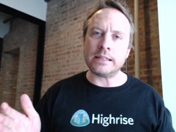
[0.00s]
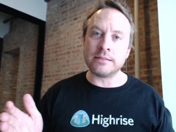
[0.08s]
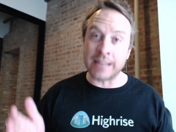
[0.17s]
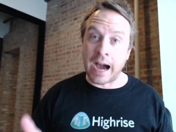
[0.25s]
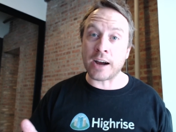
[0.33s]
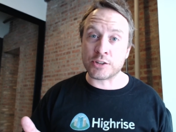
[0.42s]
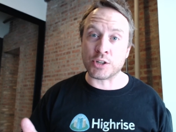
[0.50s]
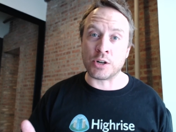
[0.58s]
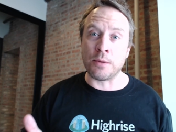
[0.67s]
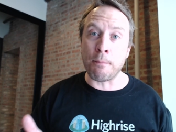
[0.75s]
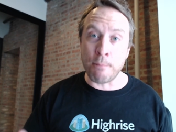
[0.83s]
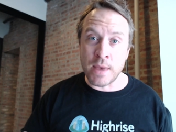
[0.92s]

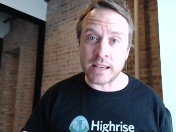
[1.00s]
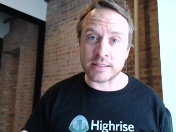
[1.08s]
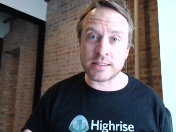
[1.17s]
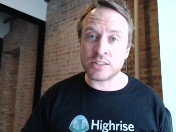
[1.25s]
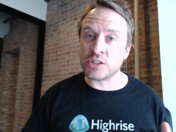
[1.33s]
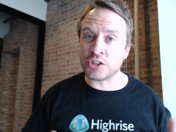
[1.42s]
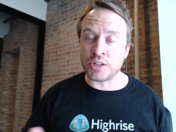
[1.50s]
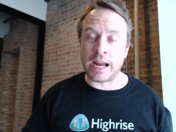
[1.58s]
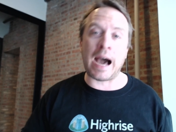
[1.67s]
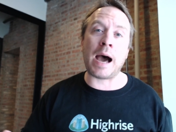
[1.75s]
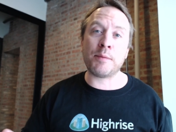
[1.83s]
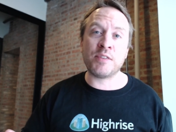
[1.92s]
doctor miss such an
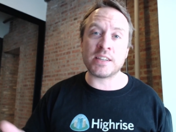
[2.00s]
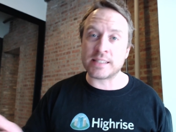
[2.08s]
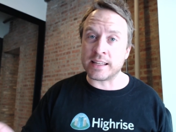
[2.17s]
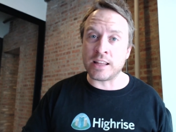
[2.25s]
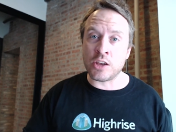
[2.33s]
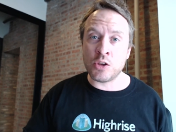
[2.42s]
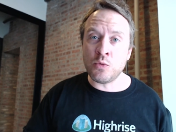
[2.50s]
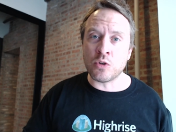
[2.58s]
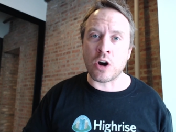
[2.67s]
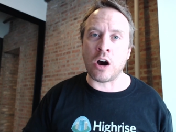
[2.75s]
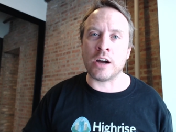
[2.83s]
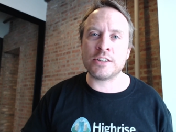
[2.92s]
obvious thing that you
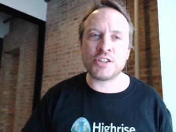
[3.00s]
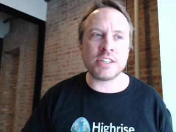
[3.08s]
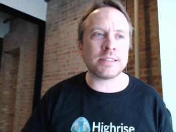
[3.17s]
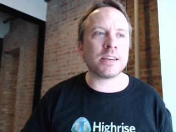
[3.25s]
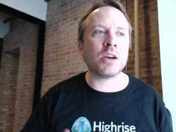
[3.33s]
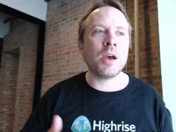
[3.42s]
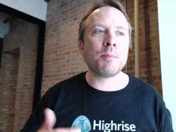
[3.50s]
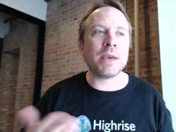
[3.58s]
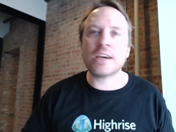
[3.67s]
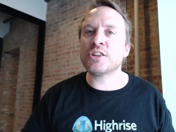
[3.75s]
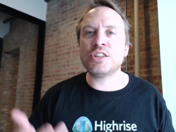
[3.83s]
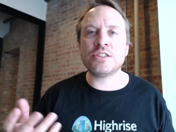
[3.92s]
caught? And she's like,
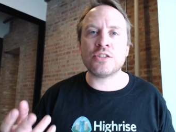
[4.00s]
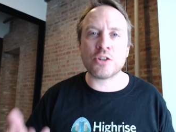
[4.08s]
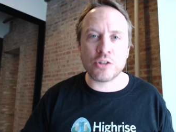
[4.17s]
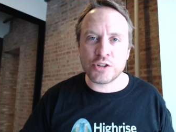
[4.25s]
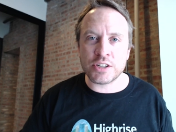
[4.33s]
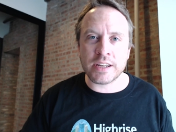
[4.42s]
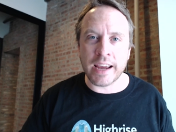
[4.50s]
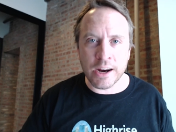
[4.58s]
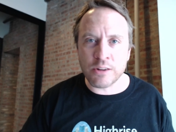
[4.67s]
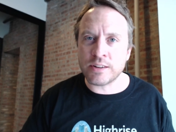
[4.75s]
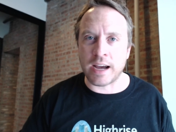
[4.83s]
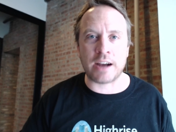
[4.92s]
because she's an urgent
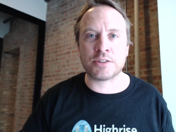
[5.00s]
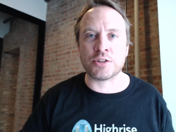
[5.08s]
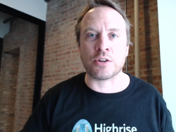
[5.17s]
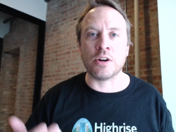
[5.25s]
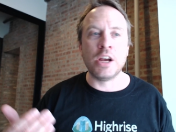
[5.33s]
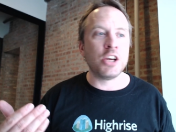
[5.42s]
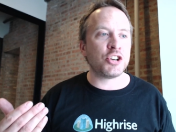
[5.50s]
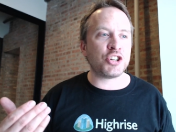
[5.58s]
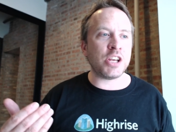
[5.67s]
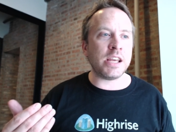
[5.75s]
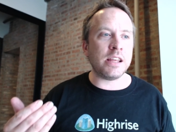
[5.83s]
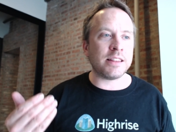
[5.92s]
care doctor.
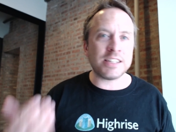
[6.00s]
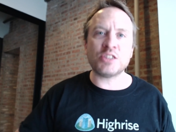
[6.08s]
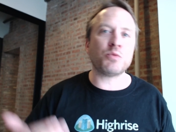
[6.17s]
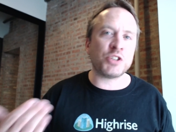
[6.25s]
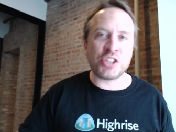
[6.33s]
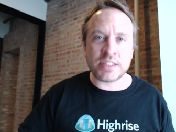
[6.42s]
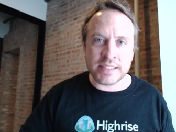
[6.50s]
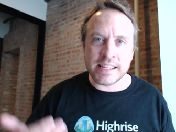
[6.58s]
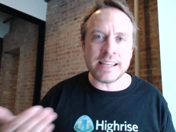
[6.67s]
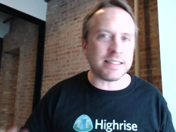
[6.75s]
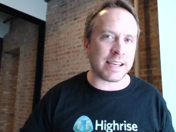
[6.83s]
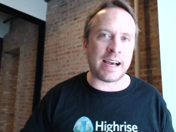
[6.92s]
She, this is what she
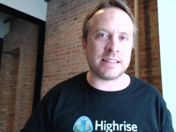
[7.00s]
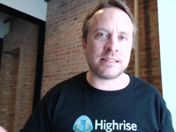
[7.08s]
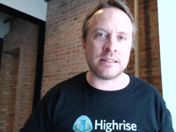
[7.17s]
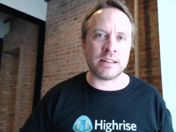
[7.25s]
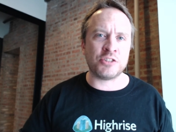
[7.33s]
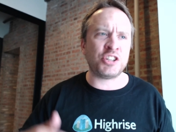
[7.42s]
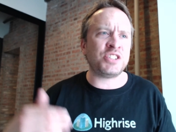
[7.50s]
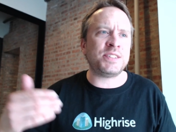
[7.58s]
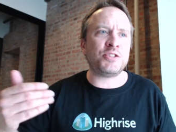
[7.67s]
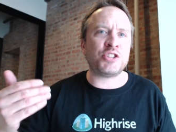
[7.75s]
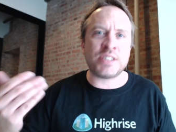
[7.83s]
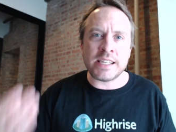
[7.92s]
sees constantly. She
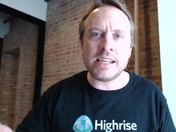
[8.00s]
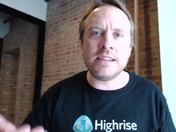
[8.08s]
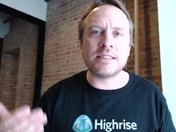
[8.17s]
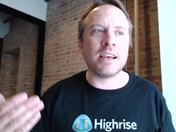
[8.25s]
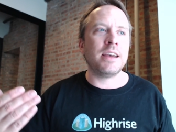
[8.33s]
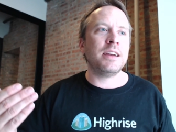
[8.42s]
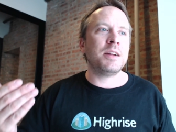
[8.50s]
sees